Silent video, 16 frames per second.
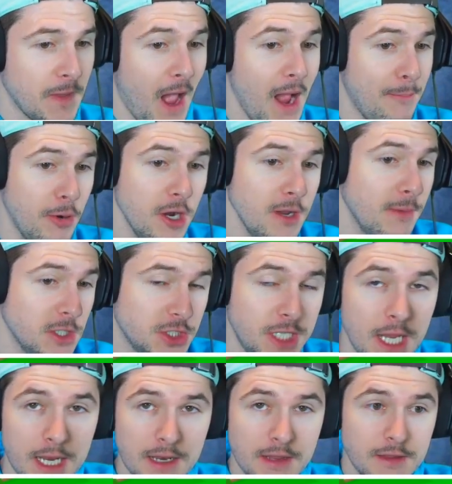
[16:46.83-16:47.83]
I pretty much
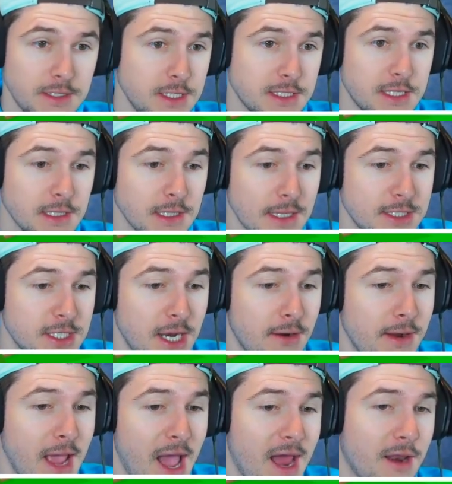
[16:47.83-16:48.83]
did. This is the
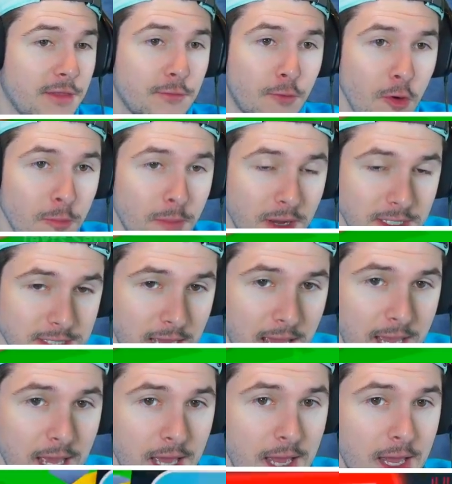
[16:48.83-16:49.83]
legendary out of the Robux egg.